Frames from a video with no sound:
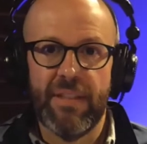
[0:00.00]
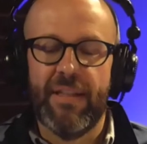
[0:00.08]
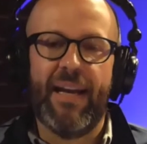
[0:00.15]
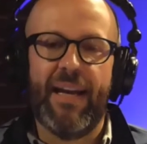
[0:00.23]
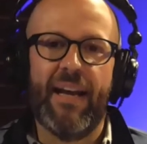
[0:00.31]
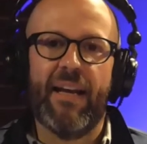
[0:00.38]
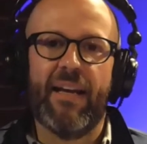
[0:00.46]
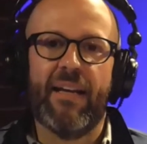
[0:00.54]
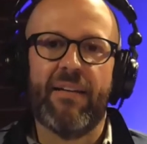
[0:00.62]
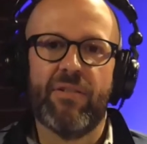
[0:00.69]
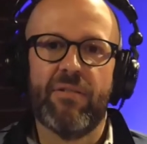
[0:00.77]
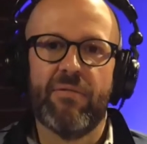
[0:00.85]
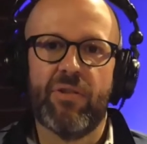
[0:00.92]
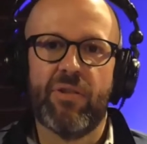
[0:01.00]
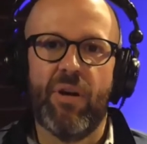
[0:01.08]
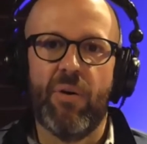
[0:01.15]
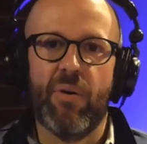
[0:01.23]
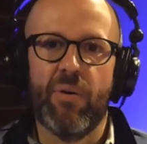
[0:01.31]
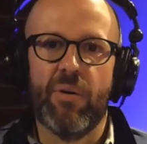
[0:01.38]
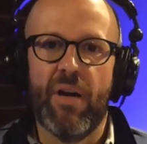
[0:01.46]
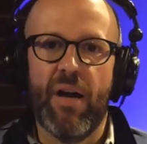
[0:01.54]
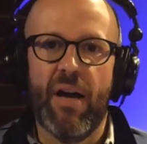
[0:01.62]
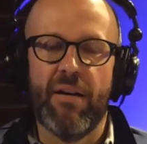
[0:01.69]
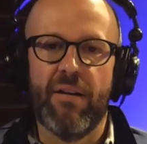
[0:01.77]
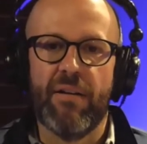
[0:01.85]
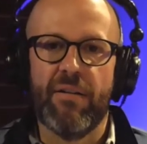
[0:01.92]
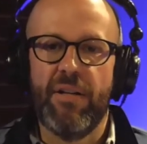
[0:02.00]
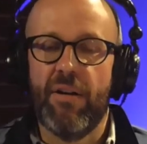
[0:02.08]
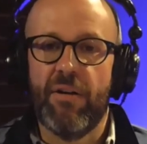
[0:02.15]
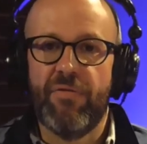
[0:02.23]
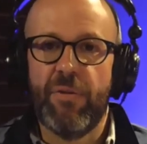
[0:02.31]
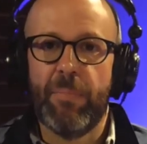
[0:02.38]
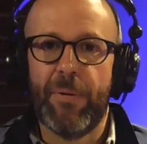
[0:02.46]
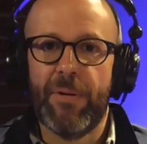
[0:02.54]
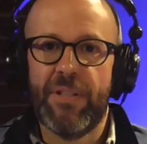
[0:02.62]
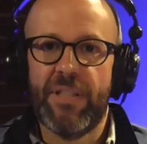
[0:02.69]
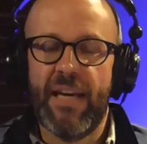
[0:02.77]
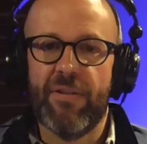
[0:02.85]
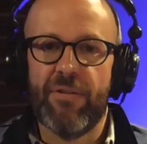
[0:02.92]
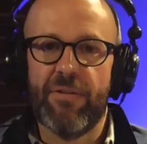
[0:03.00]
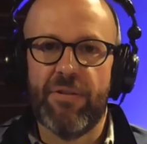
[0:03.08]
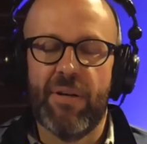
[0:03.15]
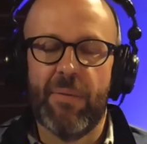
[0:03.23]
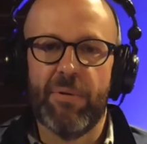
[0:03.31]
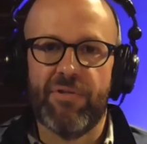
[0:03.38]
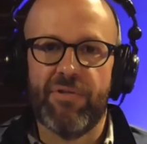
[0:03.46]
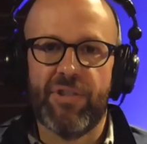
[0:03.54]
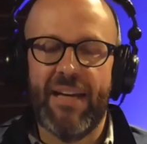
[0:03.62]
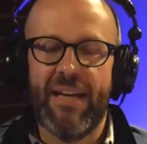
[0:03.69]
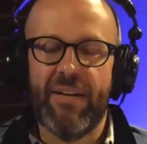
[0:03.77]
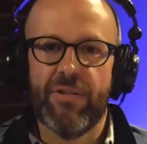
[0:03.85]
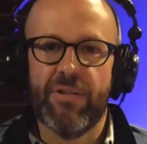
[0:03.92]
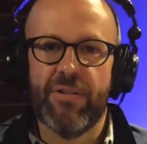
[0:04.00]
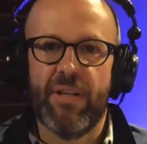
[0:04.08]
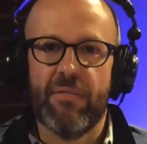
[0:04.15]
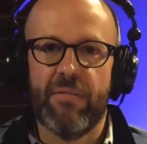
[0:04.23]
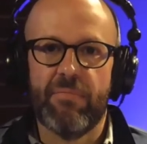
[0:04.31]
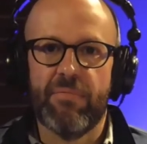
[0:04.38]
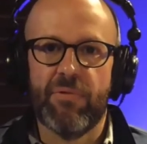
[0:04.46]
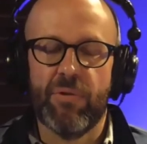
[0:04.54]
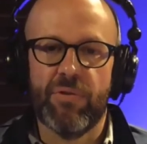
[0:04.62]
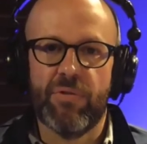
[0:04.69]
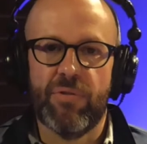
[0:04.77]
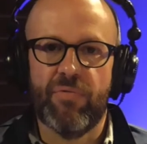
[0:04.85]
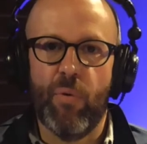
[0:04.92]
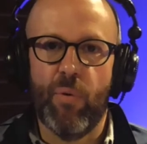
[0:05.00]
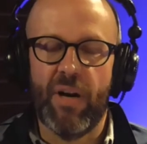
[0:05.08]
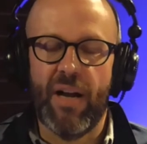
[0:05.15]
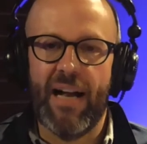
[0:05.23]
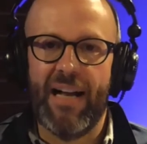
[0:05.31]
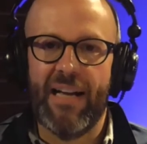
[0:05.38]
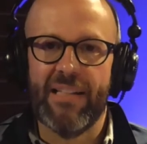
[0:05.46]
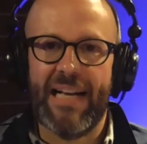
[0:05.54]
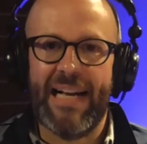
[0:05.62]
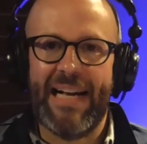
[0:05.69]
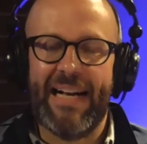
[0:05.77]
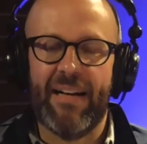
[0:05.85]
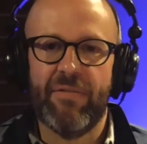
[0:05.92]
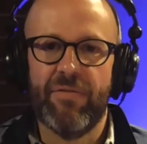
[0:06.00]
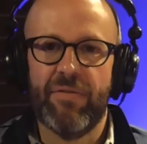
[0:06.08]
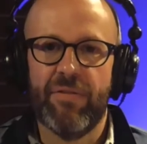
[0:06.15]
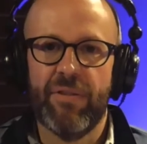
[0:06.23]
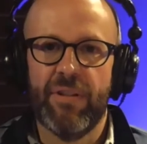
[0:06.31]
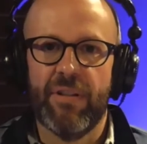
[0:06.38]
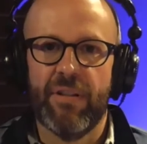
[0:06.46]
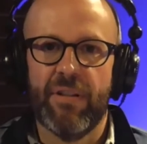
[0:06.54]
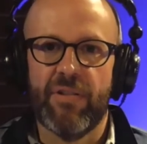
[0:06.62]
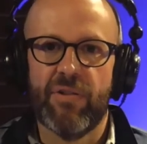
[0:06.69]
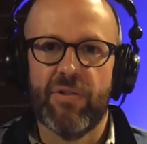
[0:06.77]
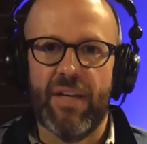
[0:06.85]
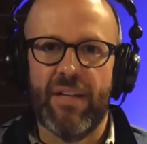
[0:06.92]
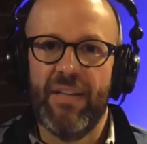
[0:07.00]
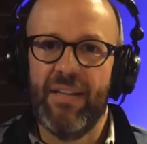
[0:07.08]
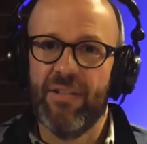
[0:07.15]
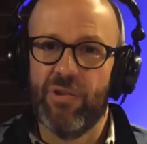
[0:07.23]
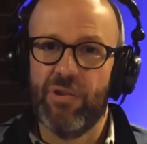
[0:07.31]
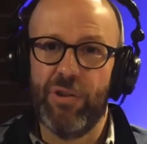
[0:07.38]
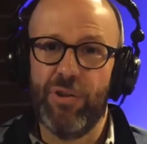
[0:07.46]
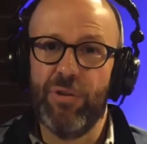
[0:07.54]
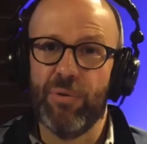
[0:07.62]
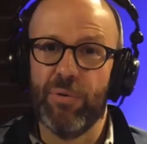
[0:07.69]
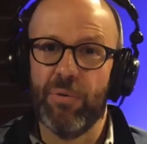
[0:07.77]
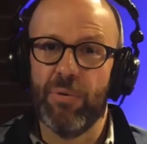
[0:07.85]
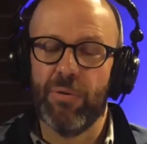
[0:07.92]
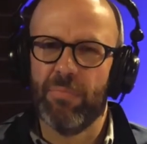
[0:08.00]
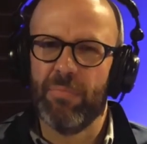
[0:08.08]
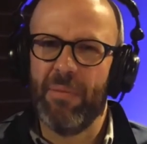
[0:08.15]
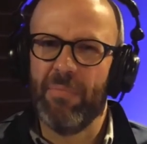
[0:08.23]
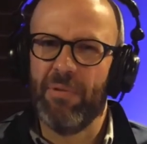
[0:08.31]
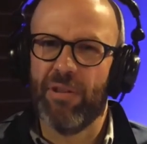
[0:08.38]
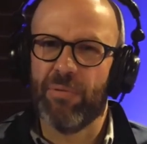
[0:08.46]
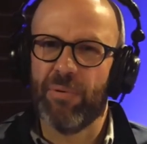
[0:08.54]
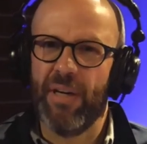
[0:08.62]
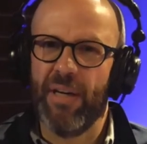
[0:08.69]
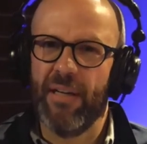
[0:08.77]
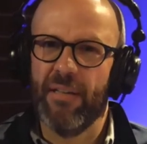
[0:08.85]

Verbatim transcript: And so, you know, if you put together the number of titles that those four guys have. It's I think it's two, maybe three.